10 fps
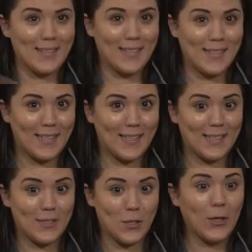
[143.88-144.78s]

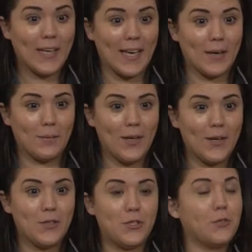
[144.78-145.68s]
he took him
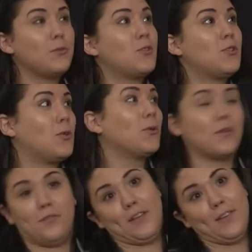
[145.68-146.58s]
to
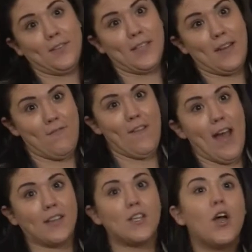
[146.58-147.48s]
Stewartfield, in
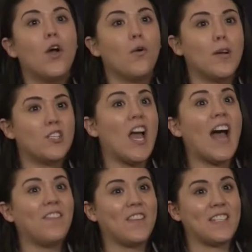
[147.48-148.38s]
fact, which
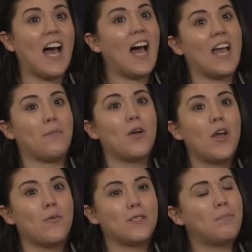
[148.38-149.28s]
at the time
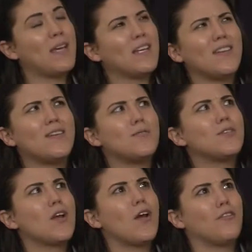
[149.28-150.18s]
was being
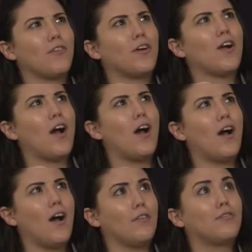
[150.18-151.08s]
used for
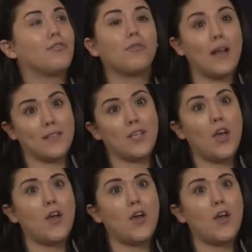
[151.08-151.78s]
a front